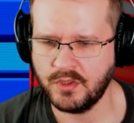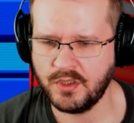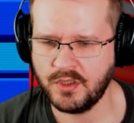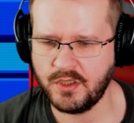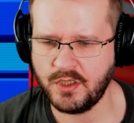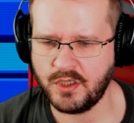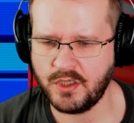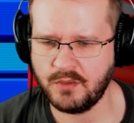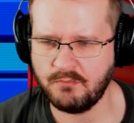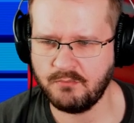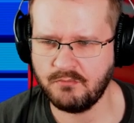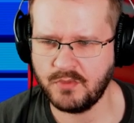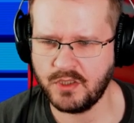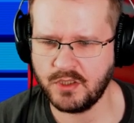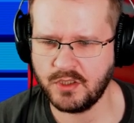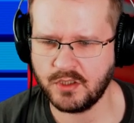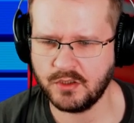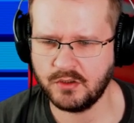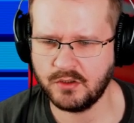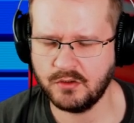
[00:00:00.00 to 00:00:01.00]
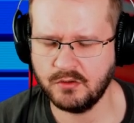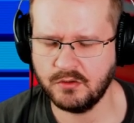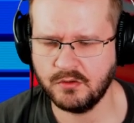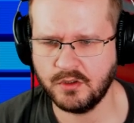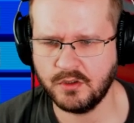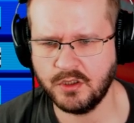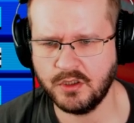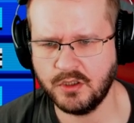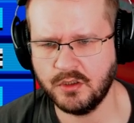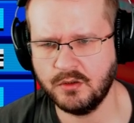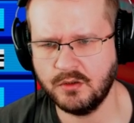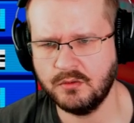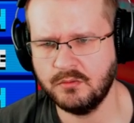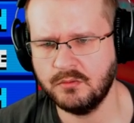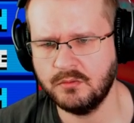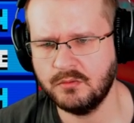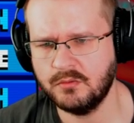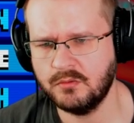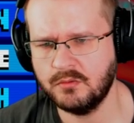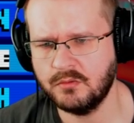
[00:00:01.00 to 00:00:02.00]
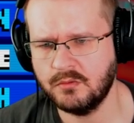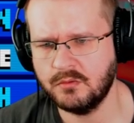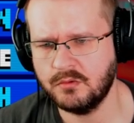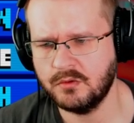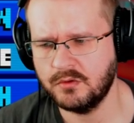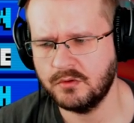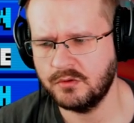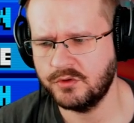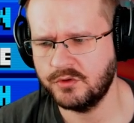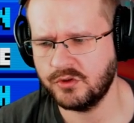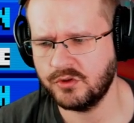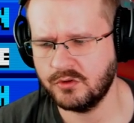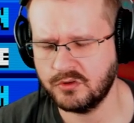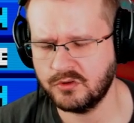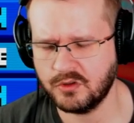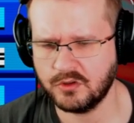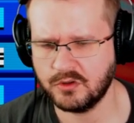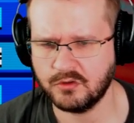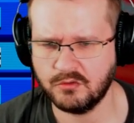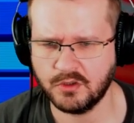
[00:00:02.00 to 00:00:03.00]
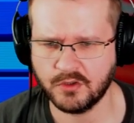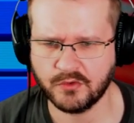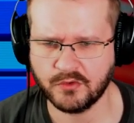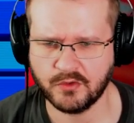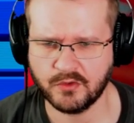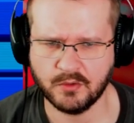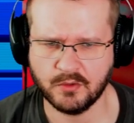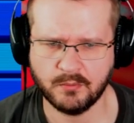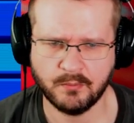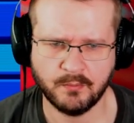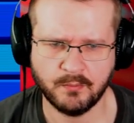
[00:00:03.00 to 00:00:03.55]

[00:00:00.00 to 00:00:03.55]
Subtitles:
Didn't make it to the shortcut crash there.